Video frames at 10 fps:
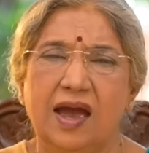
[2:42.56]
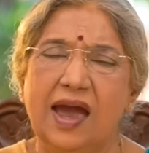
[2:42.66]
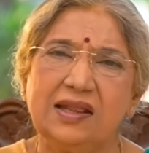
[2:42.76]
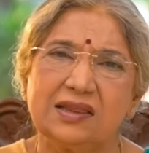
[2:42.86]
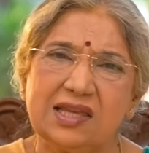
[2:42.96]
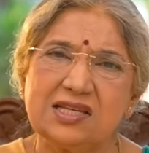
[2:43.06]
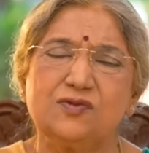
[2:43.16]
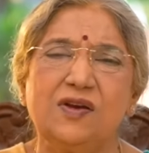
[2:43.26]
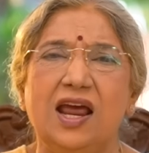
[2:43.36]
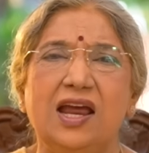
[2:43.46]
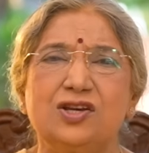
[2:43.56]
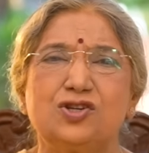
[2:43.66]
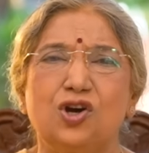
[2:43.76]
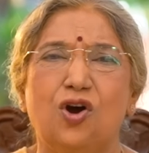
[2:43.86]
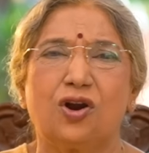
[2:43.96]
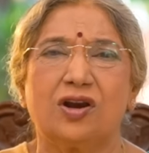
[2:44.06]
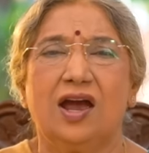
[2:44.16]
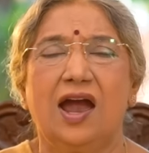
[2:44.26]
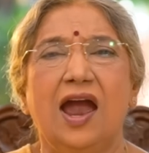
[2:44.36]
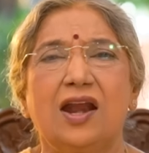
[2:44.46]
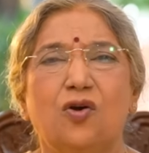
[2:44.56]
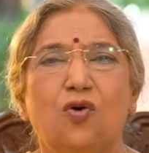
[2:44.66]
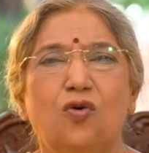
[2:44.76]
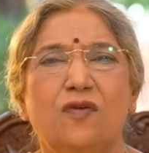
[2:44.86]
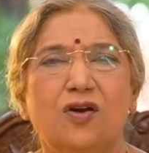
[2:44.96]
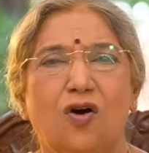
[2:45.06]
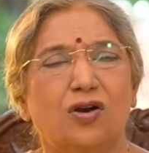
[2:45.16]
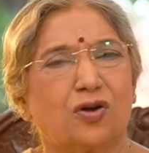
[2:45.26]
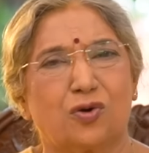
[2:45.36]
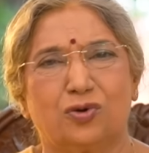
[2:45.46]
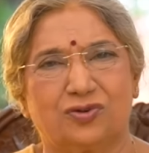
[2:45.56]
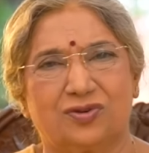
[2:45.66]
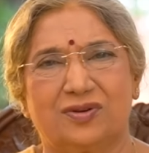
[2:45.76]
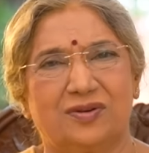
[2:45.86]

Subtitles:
and this will ensure an overall growth.